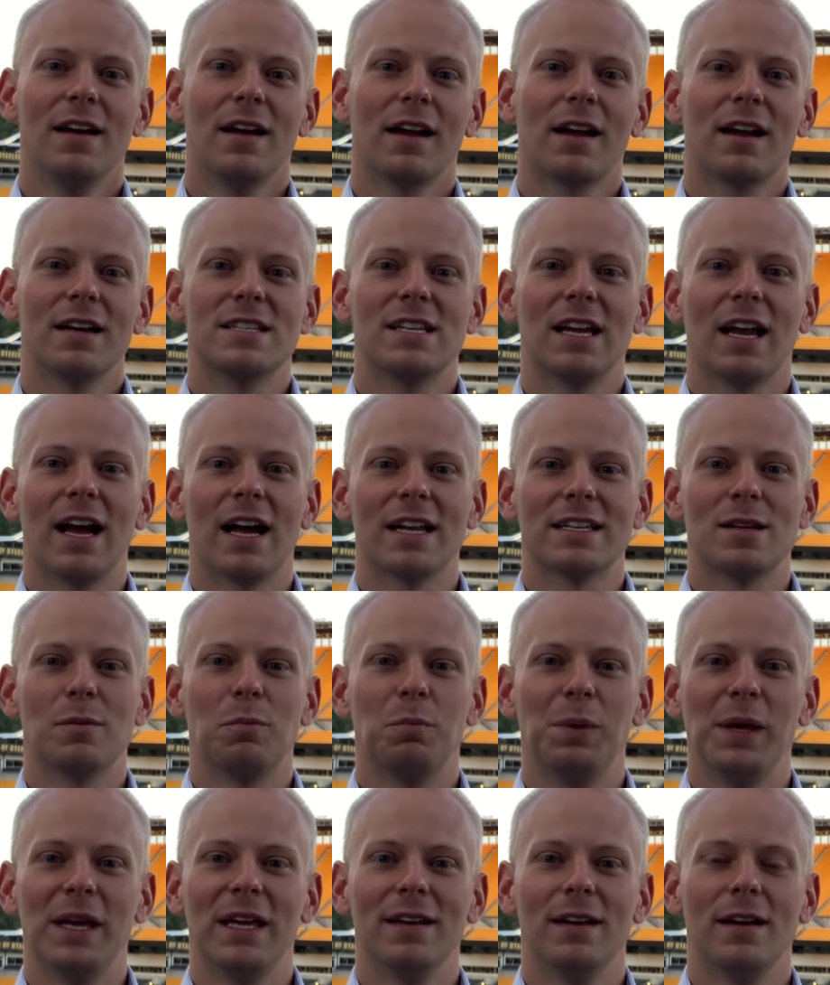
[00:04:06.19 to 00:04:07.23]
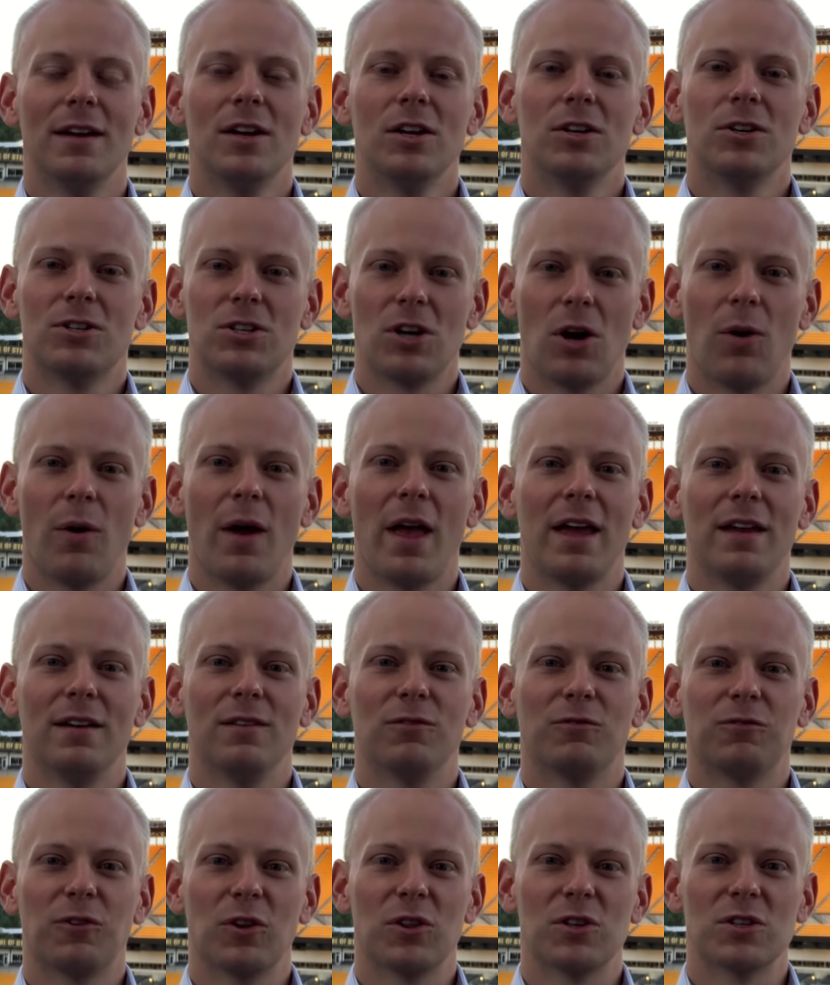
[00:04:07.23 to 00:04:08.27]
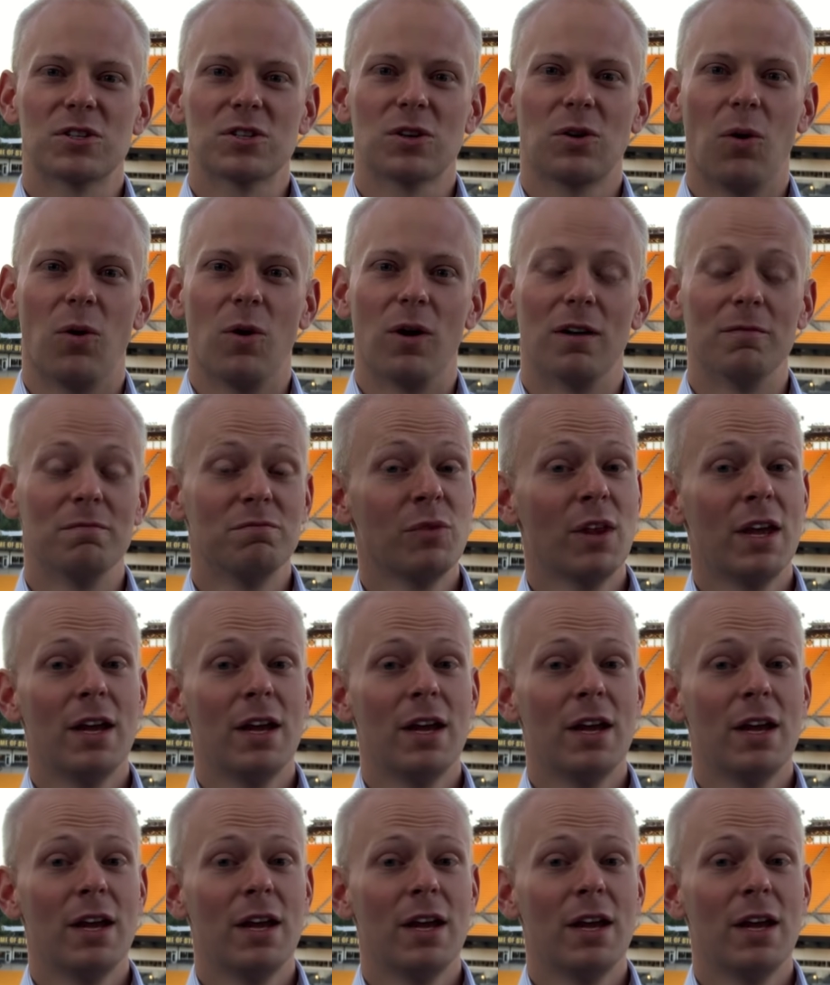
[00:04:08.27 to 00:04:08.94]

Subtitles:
because he got to beat Joe Hayden for the score.